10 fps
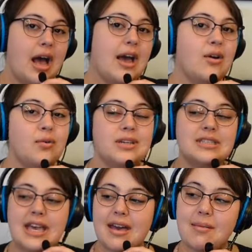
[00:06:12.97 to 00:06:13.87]
I
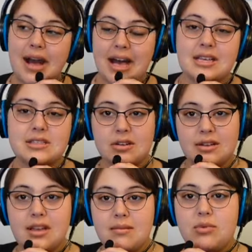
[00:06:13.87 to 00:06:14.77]
always kept eyes
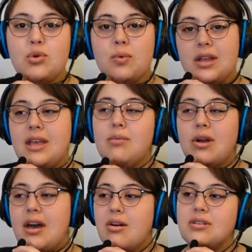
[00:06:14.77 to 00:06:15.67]
on them, knew where they were
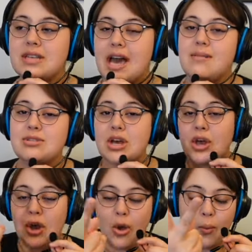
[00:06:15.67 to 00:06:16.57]
at all times
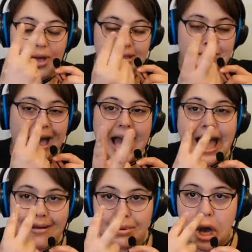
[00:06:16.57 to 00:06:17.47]
with my
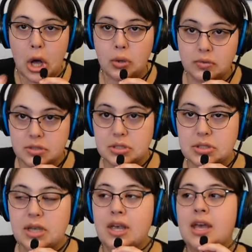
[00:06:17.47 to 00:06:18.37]
eyeballs.